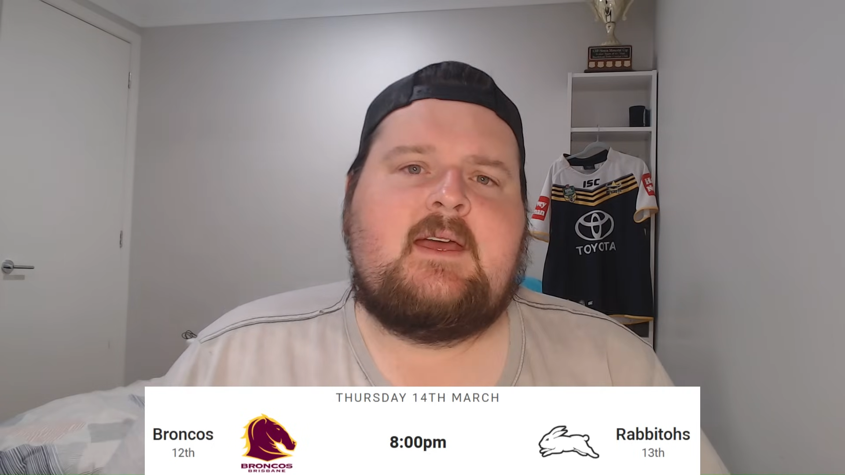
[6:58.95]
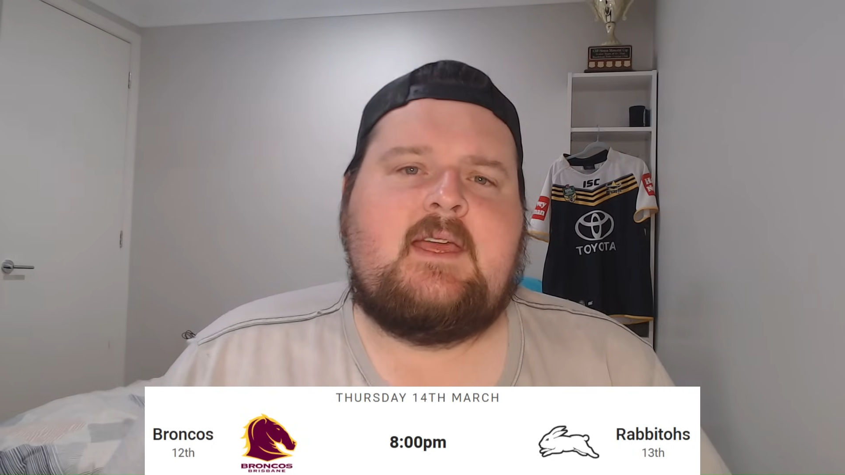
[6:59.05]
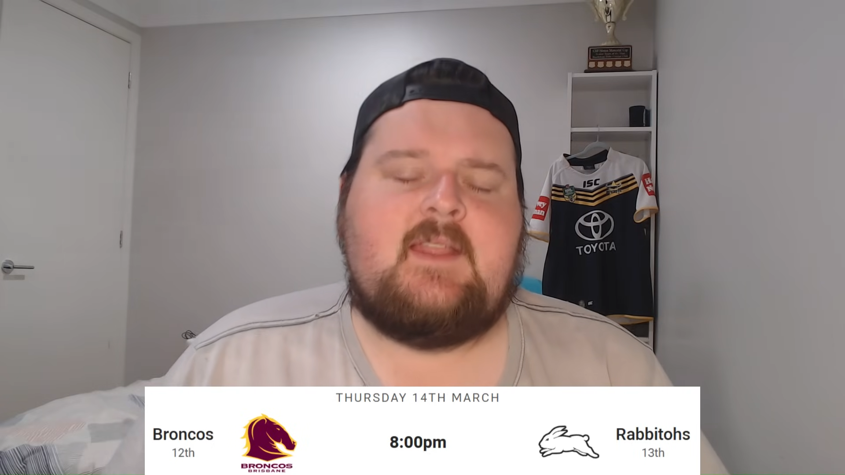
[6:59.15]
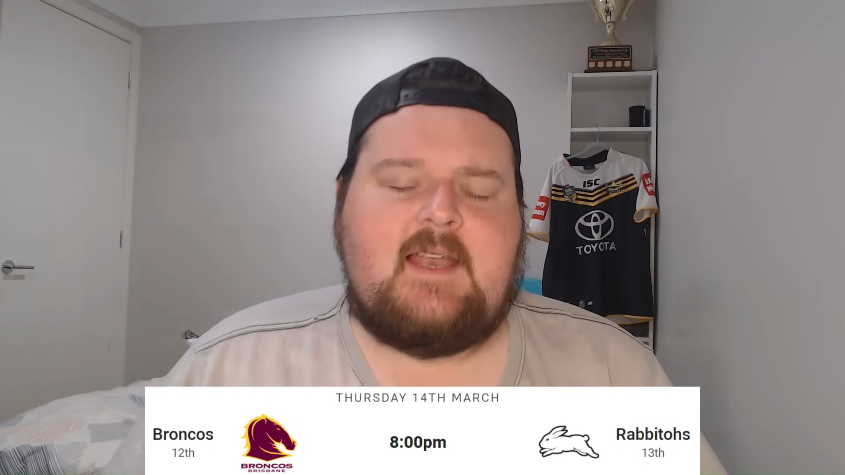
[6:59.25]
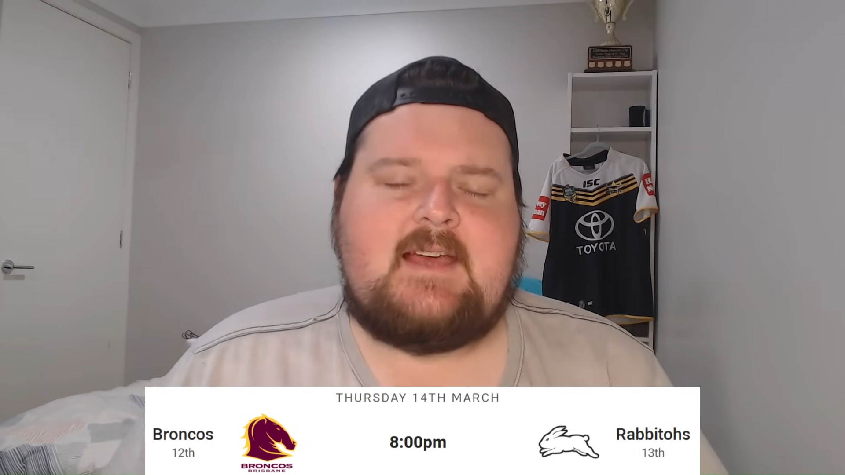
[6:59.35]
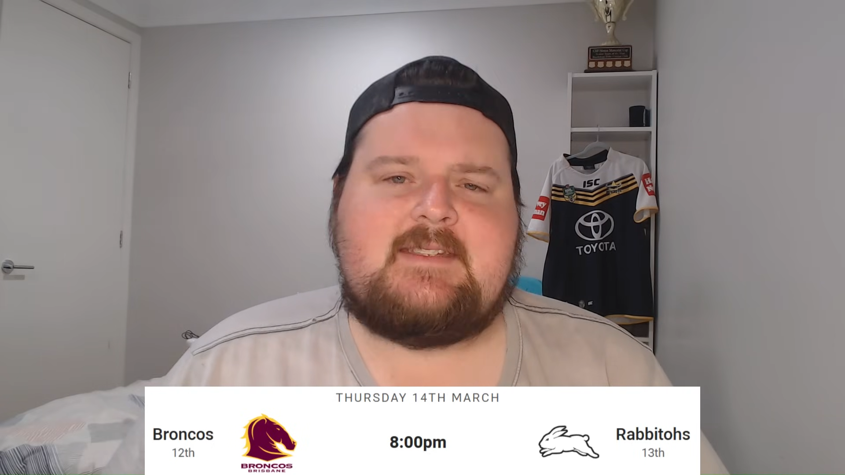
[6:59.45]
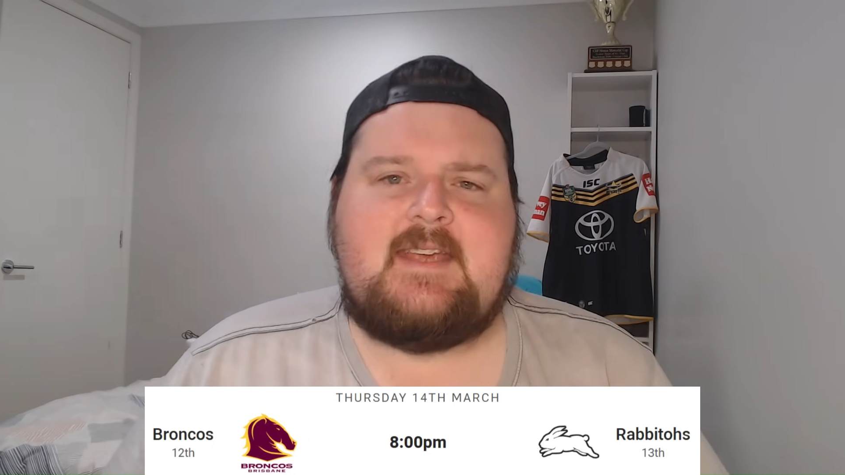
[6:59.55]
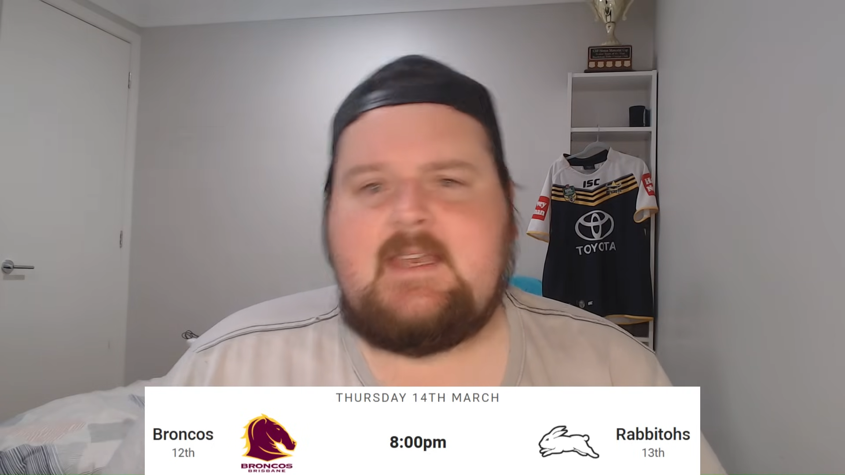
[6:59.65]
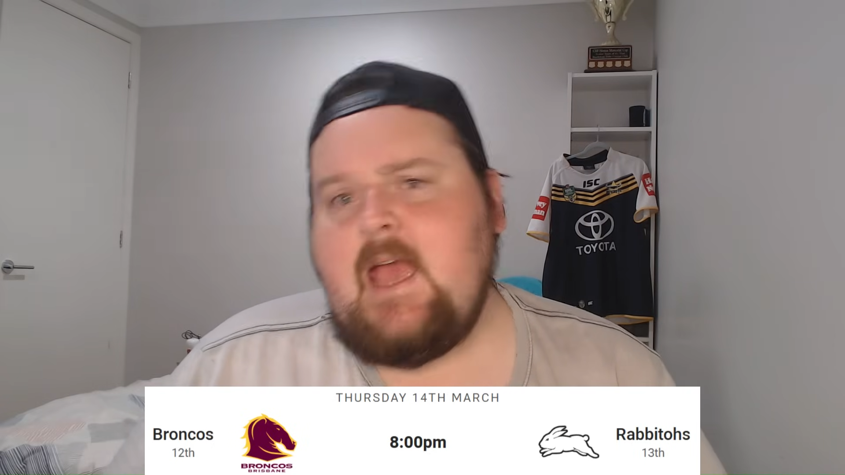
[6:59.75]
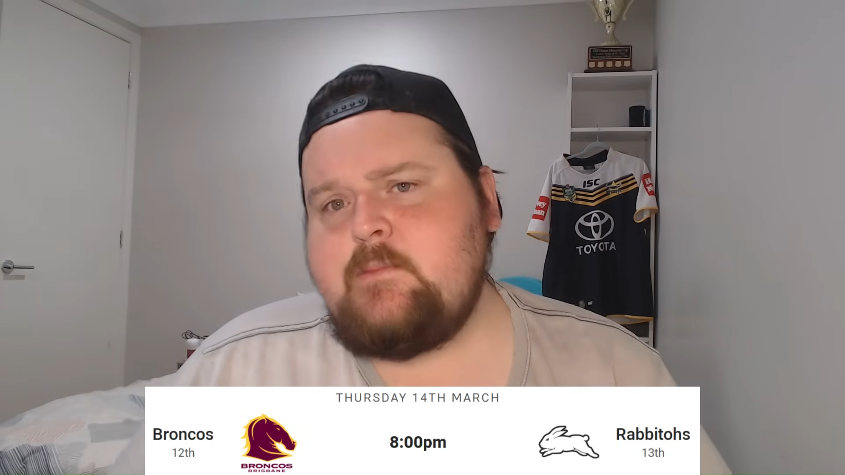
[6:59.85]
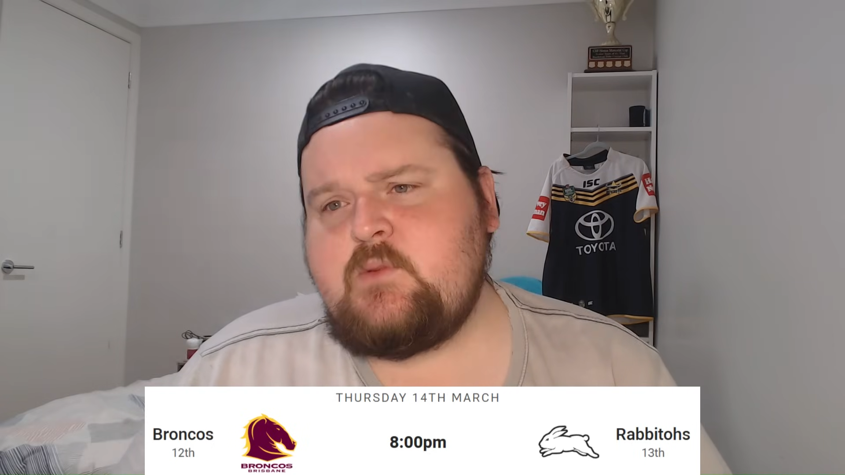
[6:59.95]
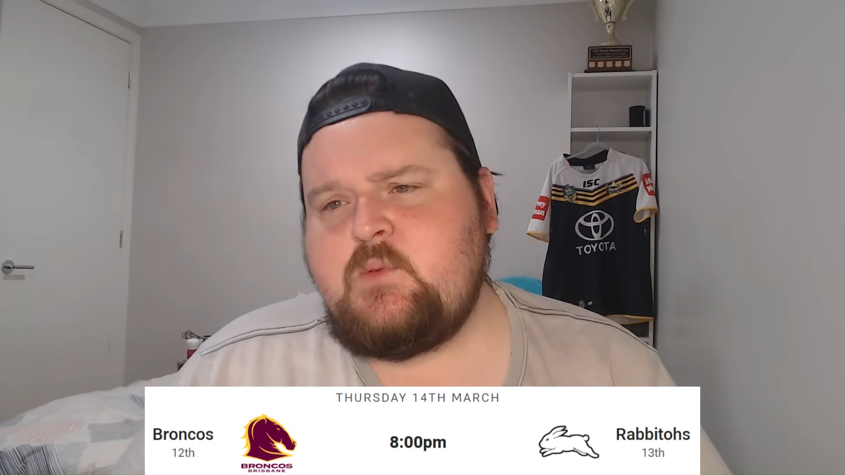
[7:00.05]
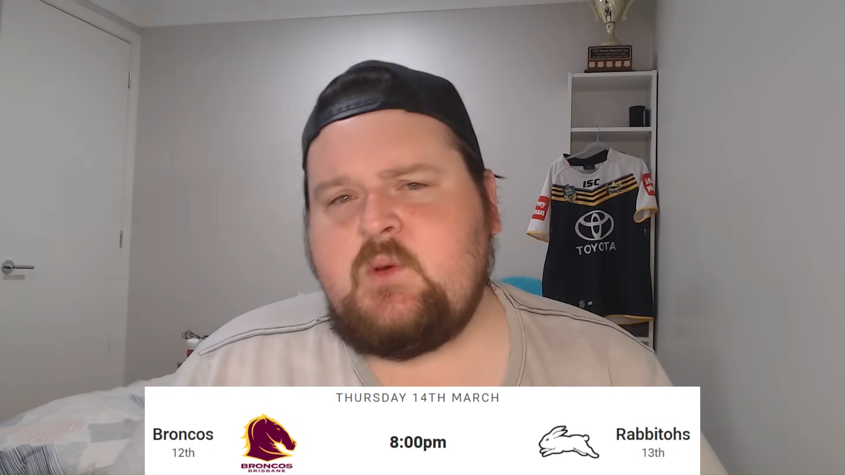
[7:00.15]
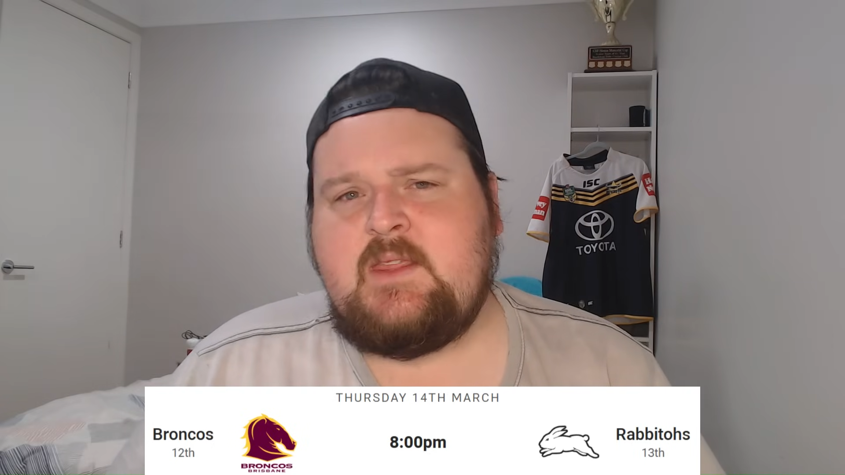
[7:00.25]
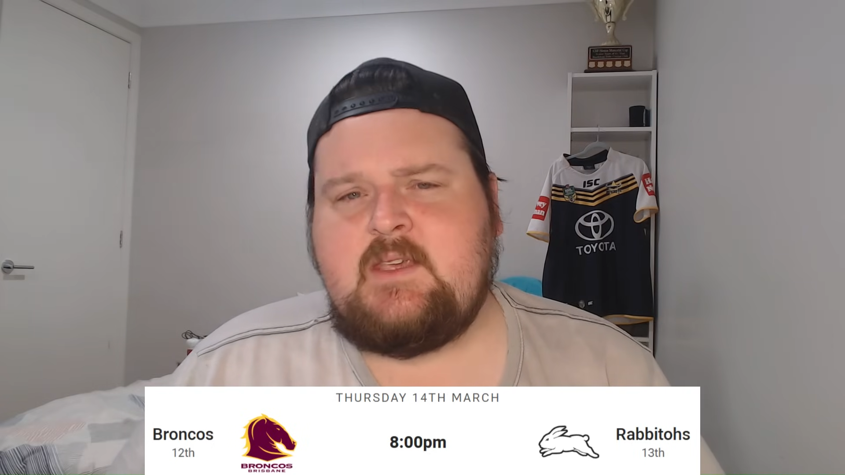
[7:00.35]
In the last 10 games
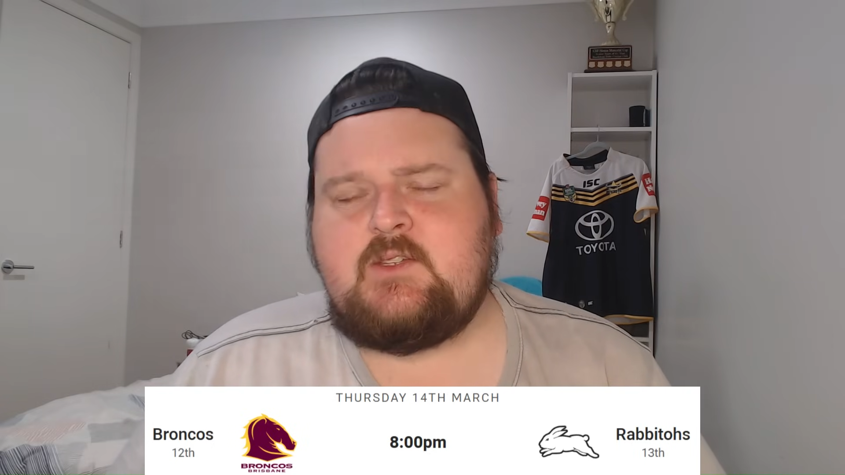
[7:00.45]
between these